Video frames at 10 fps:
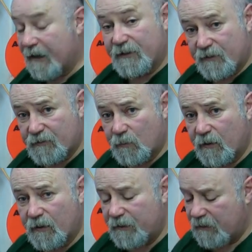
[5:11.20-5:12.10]
and it does
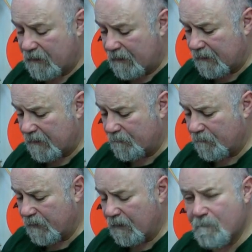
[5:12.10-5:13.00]
work.
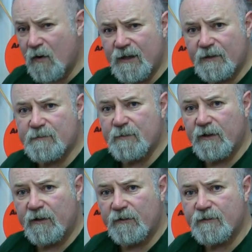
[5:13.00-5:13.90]
Um, in my
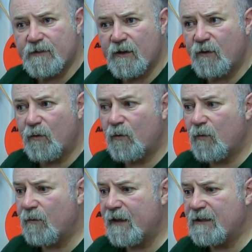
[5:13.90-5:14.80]
experience, though,
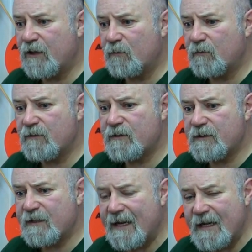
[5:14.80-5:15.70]
they don't
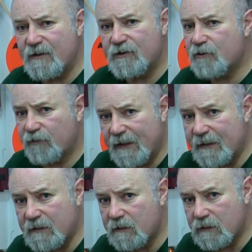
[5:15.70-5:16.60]
stay
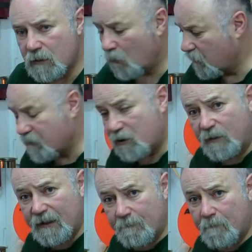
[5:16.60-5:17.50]
straight as long as
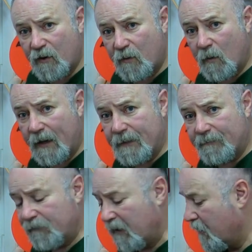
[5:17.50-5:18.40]
doing it my way.
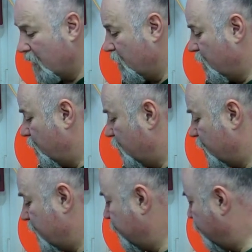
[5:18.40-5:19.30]

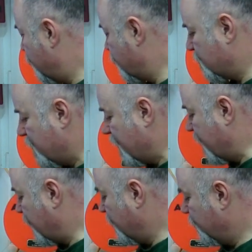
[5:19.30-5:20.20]
The difference
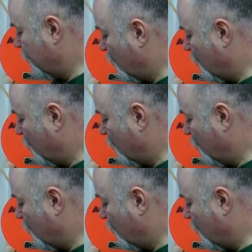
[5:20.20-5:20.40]
being